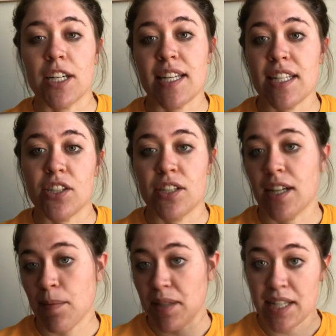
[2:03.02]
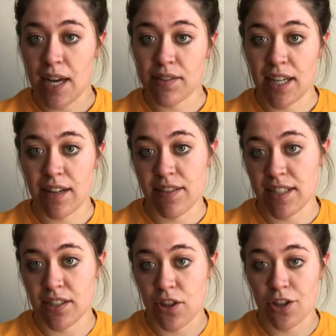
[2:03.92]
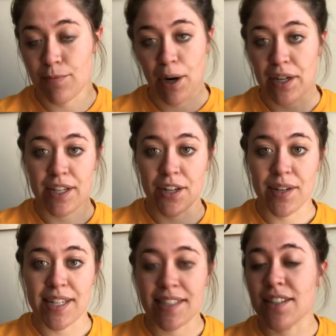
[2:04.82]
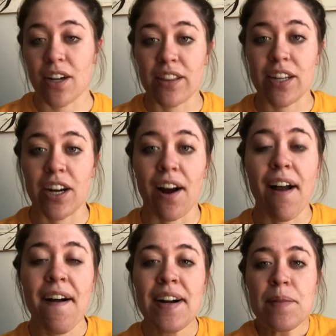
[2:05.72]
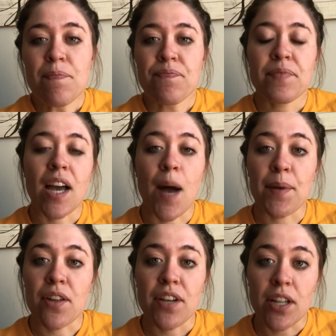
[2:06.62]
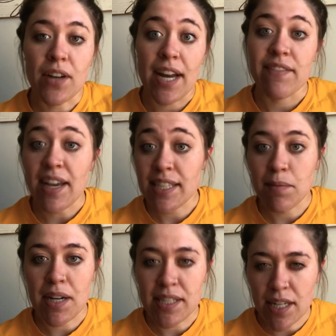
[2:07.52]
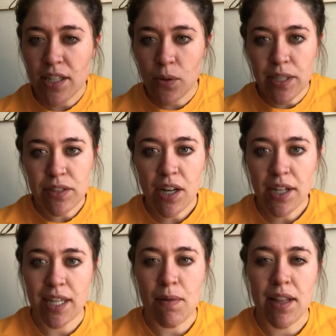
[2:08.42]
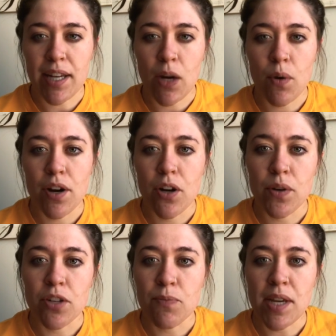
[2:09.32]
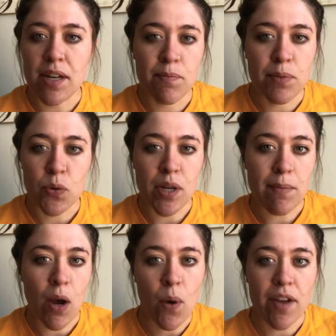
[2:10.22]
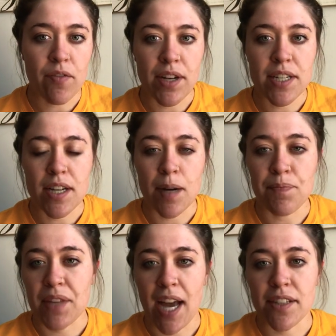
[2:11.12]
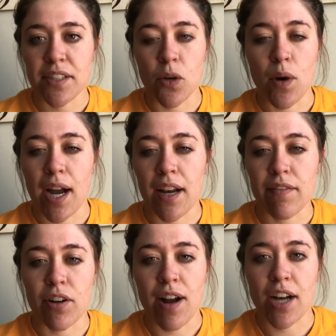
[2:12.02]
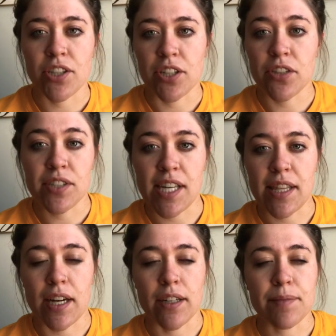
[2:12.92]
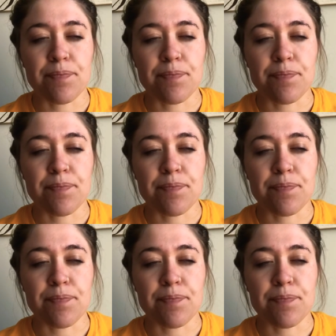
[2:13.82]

that he's completely outside of this as a third party, innocent onlooker. And Othello kind of eggs him on. He's like, no, what are you talking about? Like, I want to know what you mean between my wife and Cassio. What kind of interaction are you seeing there?